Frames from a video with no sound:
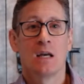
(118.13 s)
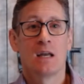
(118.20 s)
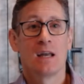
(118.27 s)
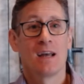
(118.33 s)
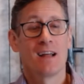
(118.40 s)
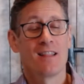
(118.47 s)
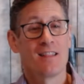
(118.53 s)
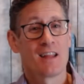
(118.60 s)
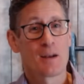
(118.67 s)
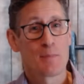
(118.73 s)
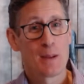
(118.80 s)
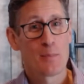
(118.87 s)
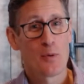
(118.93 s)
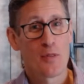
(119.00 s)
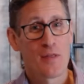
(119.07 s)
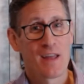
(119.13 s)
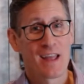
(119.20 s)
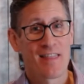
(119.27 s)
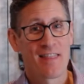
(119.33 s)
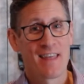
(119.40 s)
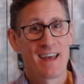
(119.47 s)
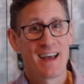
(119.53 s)
A lot of people
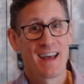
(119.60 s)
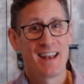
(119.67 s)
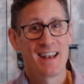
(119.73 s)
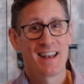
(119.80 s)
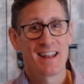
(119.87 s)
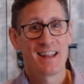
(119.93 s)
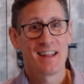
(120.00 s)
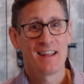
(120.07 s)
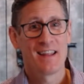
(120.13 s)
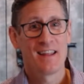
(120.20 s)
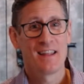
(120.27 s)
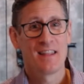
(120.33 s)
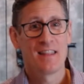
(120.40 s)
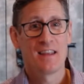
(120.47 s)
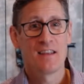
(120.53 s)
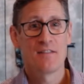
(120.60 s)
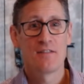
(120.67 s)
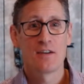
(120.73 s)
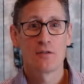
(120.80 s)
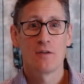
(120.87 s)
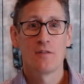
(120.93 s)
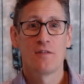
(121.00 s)
think that the
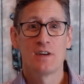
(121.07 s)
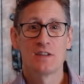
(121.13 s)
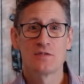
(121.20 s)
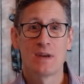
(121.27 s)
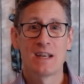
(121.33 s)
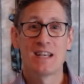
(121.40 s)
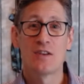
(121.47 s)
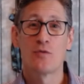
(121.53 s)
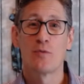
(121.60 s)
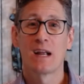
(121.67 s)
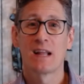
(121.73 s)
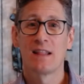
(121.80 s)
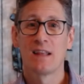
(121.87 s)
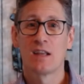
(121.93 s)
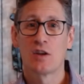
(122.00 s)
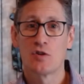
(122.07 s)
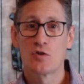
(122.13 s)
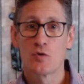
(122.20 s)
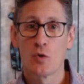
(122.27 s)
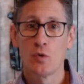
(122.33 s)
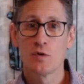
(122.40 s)
federal funds rate directly controls